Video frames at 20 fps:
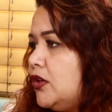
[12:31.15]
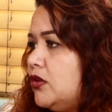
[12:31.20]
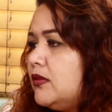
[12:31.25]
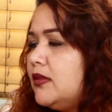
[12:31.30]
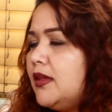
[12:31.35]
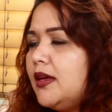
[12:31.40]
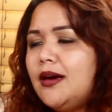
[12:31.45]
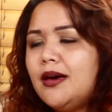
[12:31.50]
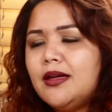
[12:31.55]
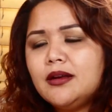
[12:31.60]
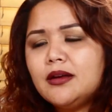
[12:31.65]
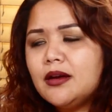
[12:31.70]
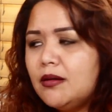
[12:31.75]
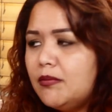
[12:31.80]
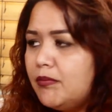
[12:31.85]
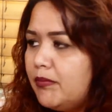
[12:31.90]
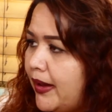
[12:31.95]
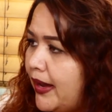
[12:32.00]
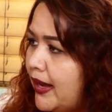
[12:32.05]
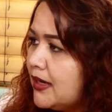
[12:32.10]
You, they got to
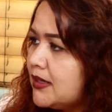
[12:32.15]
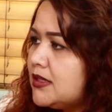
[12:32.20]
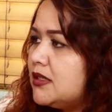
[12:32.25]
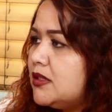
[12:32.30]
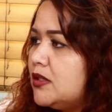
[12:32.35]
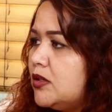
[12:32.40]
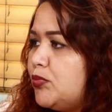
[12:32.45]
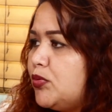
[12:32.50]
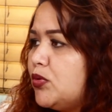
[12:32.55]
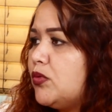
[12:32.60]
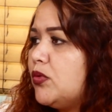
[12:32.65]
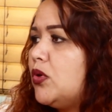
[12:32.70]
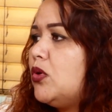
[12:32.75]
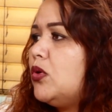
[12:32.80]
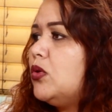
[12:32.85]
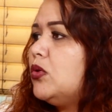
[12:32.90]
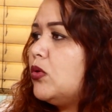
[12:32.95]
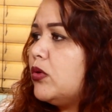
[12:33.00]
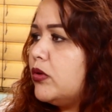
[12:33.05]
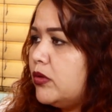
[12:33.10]
come back to the
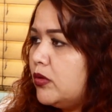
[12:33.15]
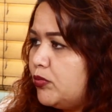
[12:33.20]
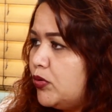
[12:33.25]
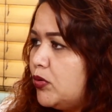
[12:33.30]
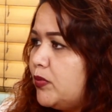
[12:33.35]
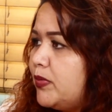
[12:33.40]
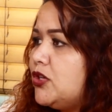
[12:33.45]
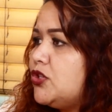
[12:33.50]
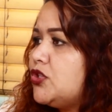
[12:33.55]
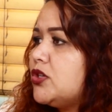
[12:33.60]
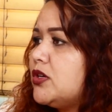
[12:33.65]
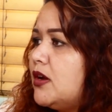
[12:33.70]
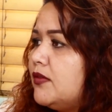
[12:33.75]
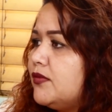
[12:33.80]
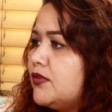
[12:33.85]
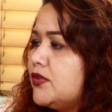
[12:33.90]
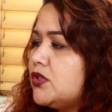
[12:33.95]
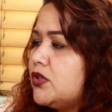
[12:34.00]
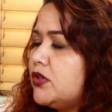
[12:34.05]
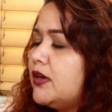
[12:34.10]
parole or the probation
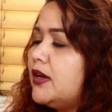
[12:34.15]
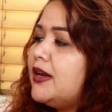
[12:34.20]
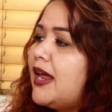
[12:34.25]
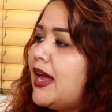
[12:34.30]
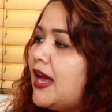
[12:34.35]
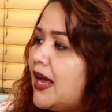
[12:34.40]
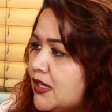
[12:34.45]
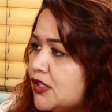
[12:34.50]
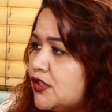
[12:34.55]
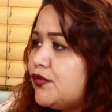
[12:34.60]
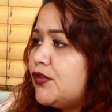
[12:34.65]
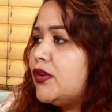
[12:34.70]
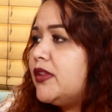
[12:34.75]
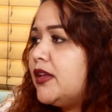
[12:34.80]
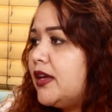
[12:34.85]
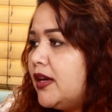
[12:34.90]
officer and uh-huh. ask for